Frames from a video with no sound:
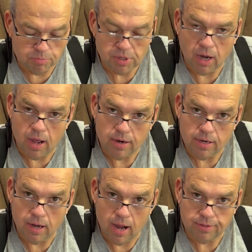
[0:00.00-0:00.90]
a lot, and
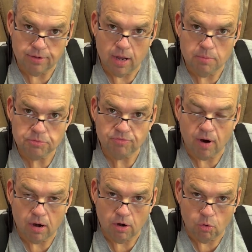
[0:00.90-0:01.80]
a lot of times
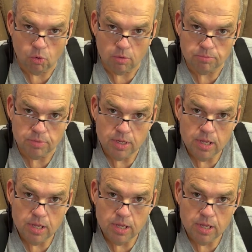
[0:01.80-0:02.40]
fire alarm